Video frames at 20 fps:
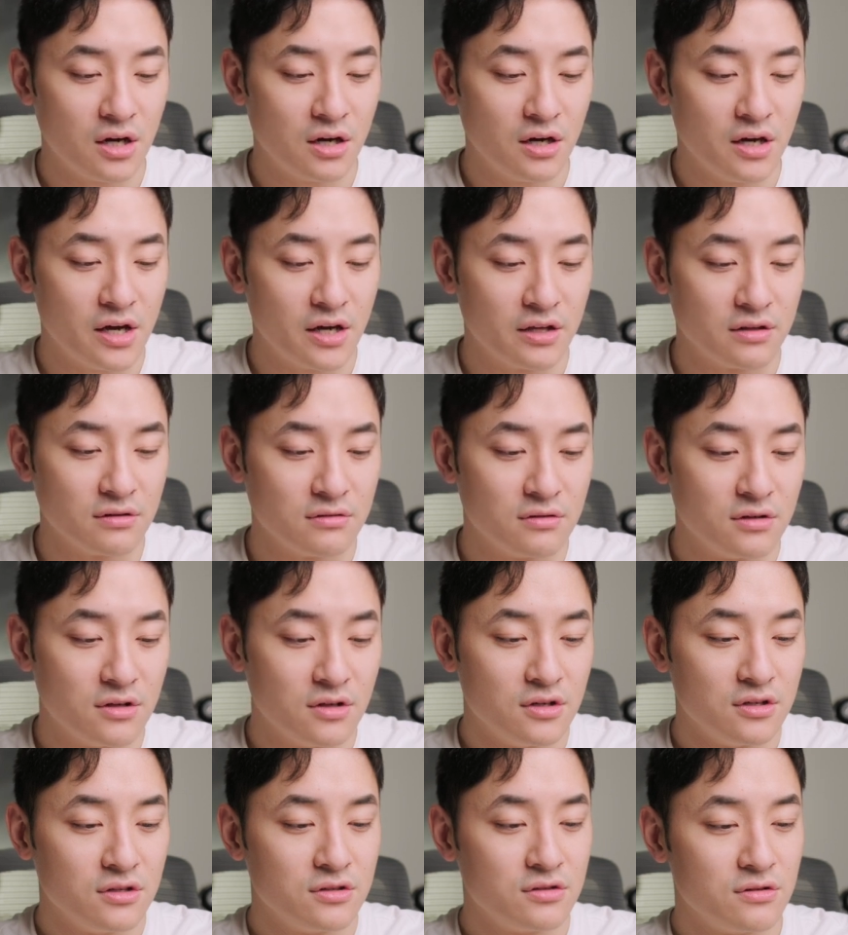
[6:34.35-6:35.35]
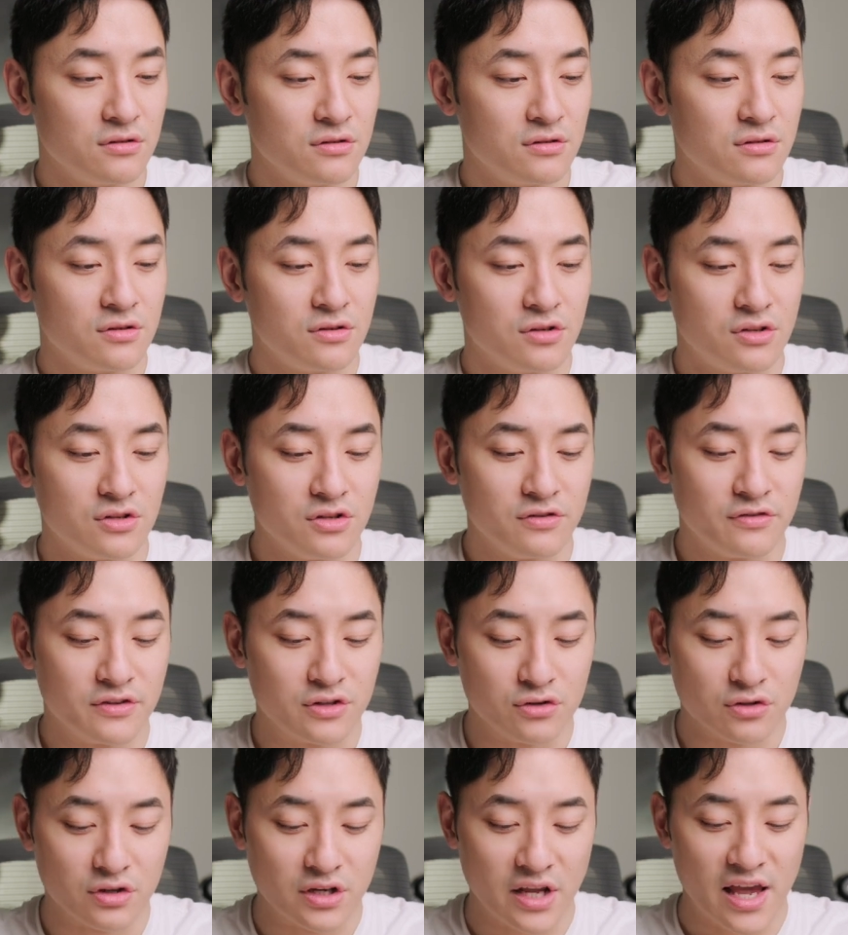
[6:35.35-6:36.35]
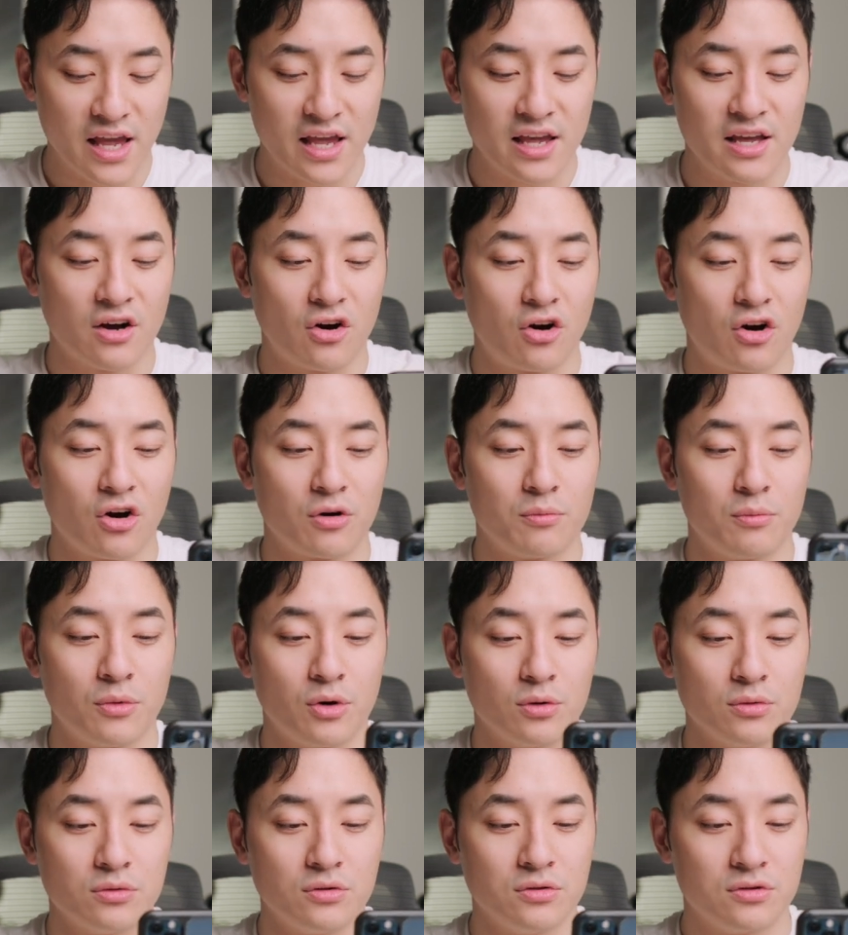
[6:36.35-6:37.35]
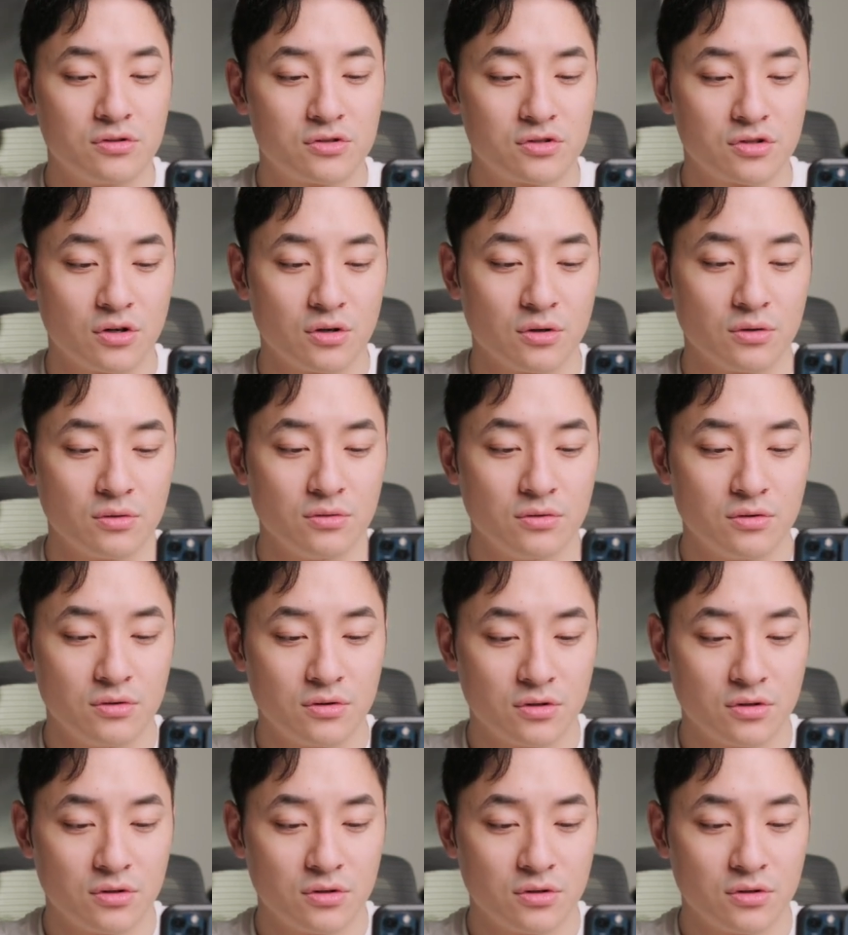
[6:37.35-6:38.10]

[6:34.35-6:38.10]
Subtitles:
And you can even do an AR mode, so